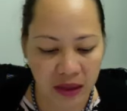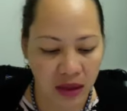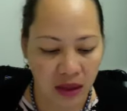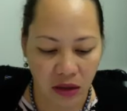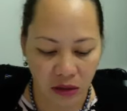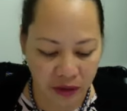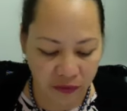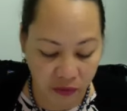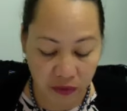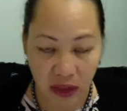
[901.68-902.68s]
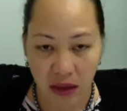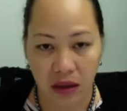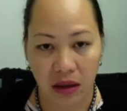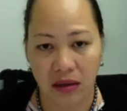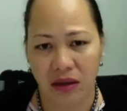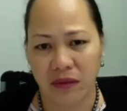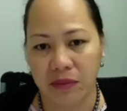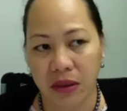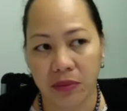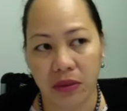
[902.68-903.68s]
like for me, a lot of
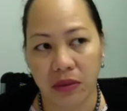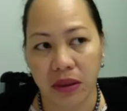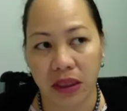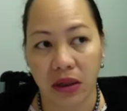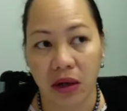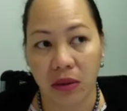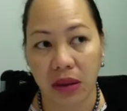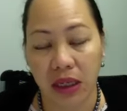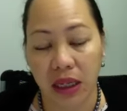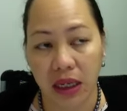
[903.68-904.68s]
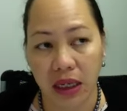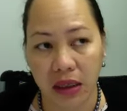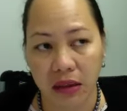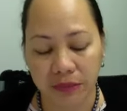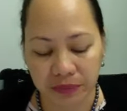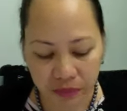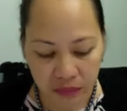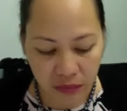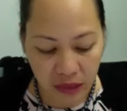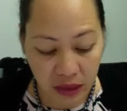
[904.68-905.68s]
people, when they complain
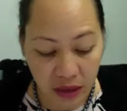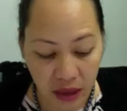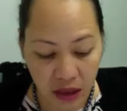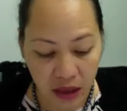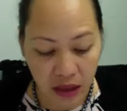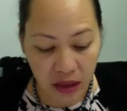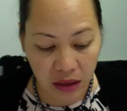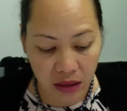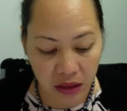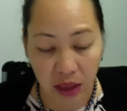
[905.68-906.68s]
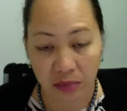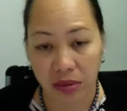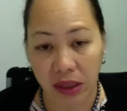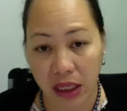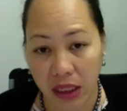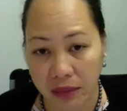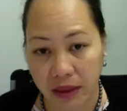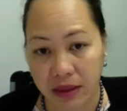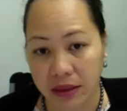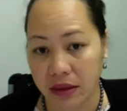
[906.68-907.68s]
and they blame, and I
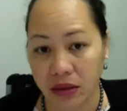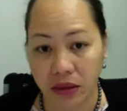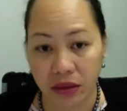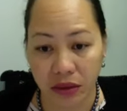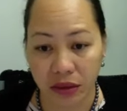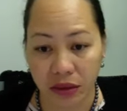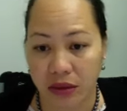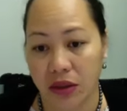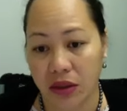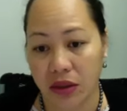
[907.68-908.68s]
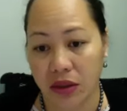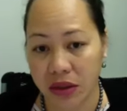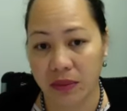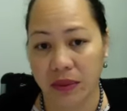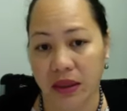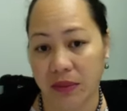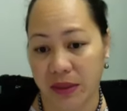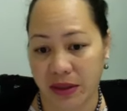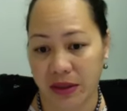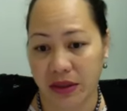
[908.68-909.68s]
was like, dude, do something
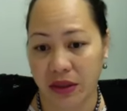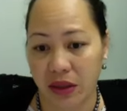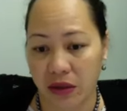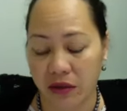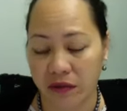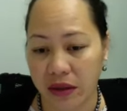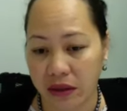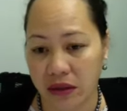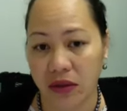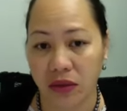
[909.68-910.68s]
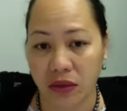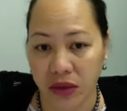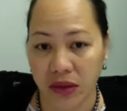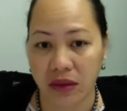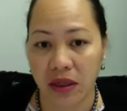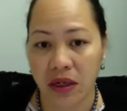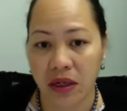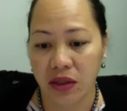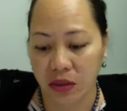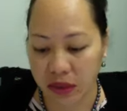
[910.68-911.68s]
about it, find the solutions.
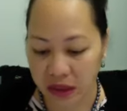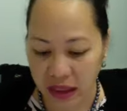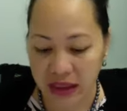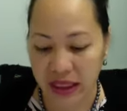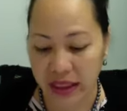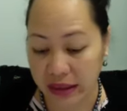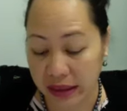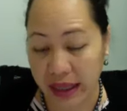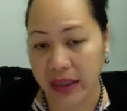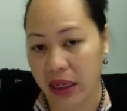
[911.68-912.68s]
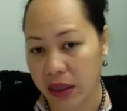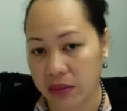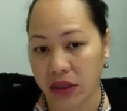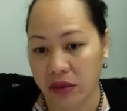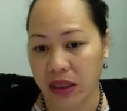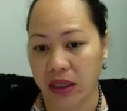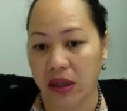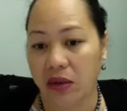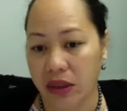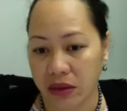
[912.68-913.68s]
So when things like that come to me, I
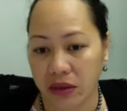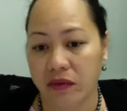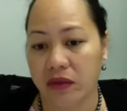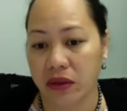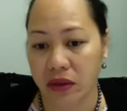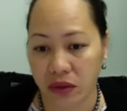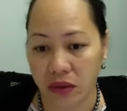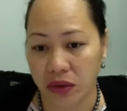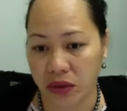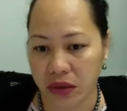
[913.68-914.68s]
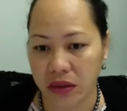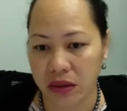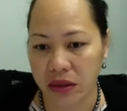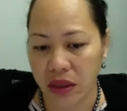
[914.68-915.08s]
always look for the solutions.